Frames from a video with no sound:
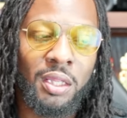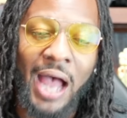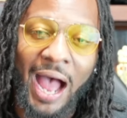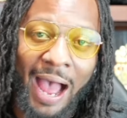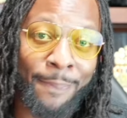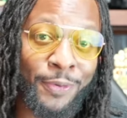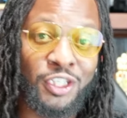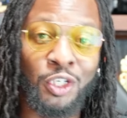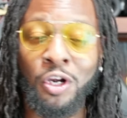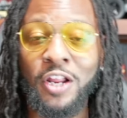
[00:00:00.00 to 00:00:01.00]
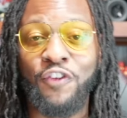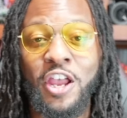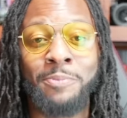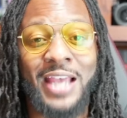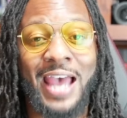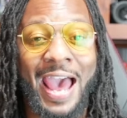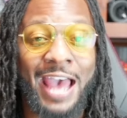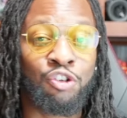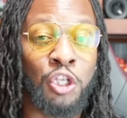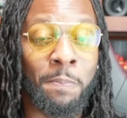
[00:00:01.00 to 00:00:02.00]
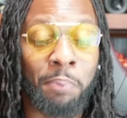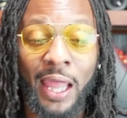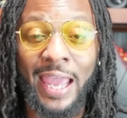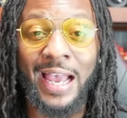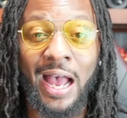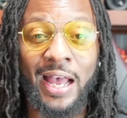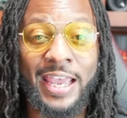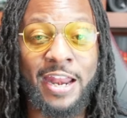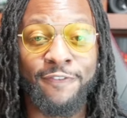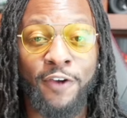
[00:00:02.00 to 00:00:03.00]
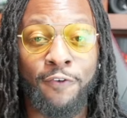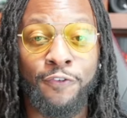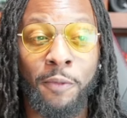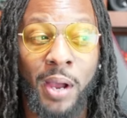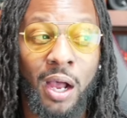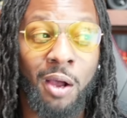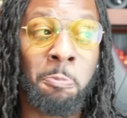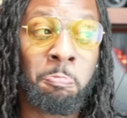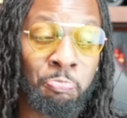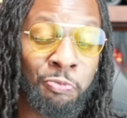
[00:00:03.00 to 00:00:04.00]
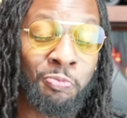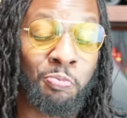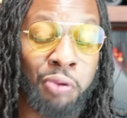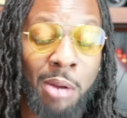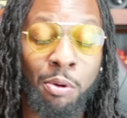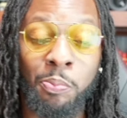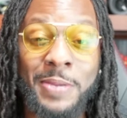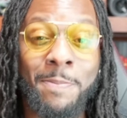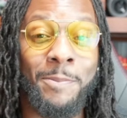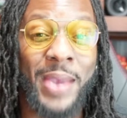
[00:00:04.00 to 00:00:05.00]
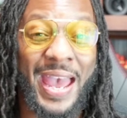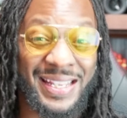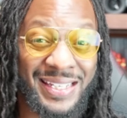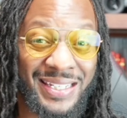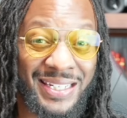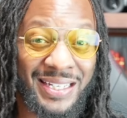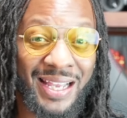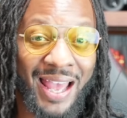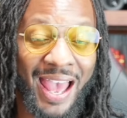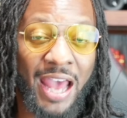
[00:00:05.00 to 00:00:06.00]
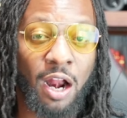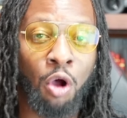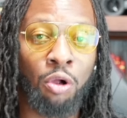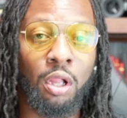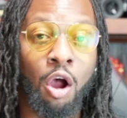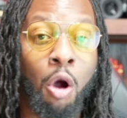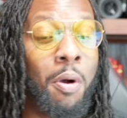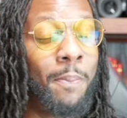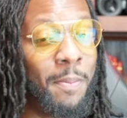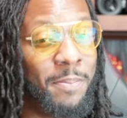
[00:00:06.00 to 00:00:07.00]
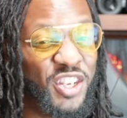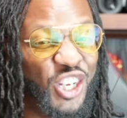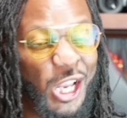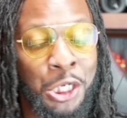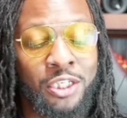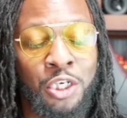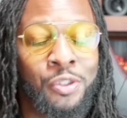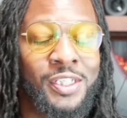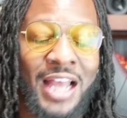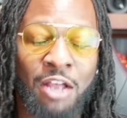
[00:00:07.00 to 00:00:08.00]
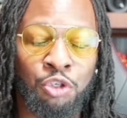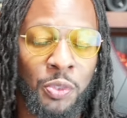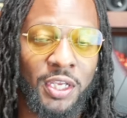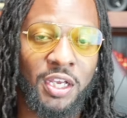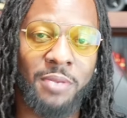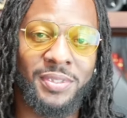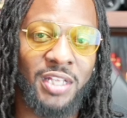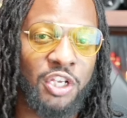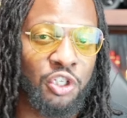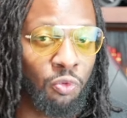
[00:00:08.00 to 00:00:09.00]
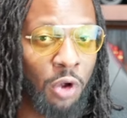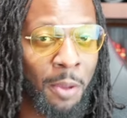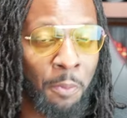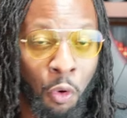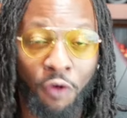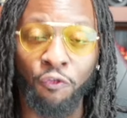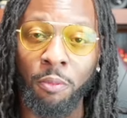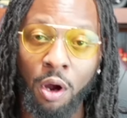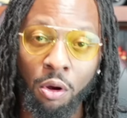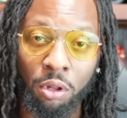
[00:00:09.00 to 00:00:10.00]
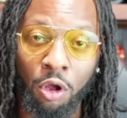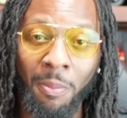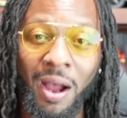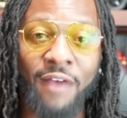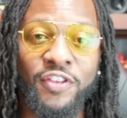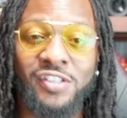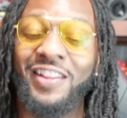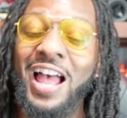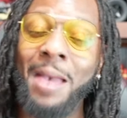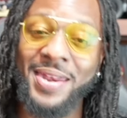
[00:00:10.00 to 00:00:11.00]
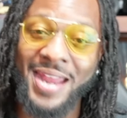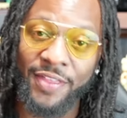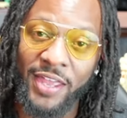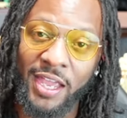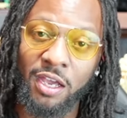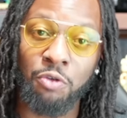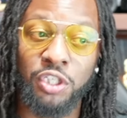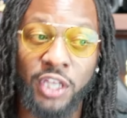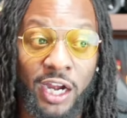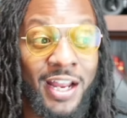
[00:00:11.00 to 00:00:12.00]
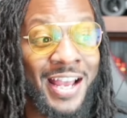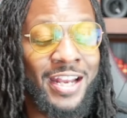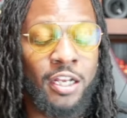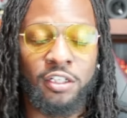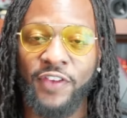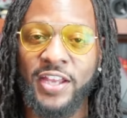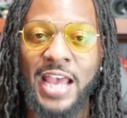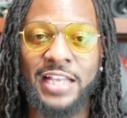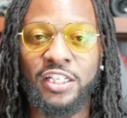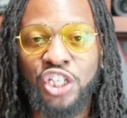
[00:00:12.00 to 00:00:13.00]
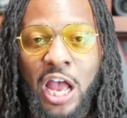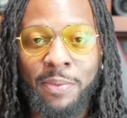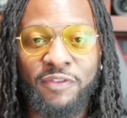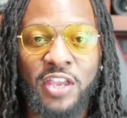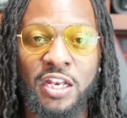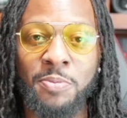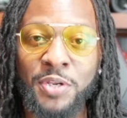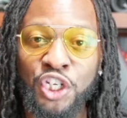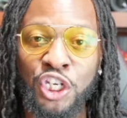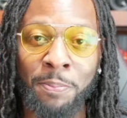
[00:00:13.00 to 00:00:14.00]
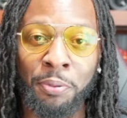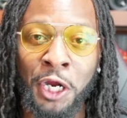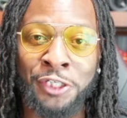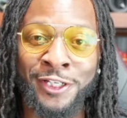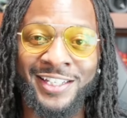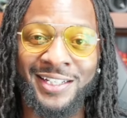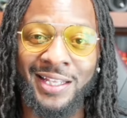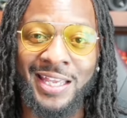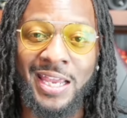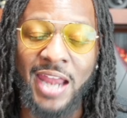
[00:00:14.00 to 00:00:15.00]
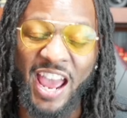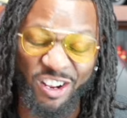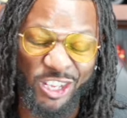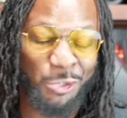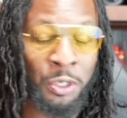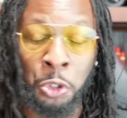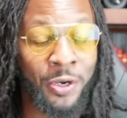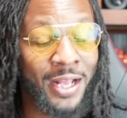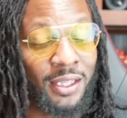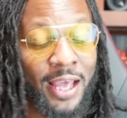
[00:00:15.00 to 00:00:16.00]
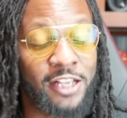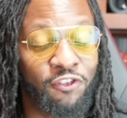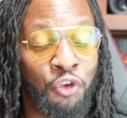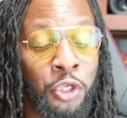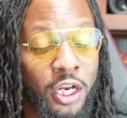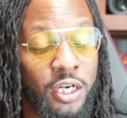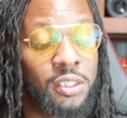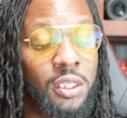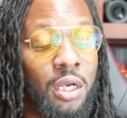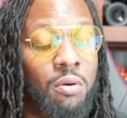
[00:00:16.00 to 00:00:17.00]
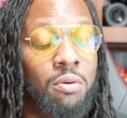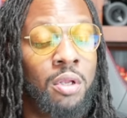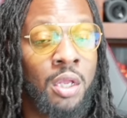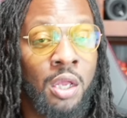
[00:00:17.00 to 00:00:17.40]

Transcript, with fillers: the opportunity for him to actually play N F L football probably best at Oklahoma, but Michigan is no slouch when it comes to that. Sherron Moore, former Oklahoma offensive lineman, now the head coach there, does a fantastic job of getting Michigan players into the league now. He's been doing that the last few years, so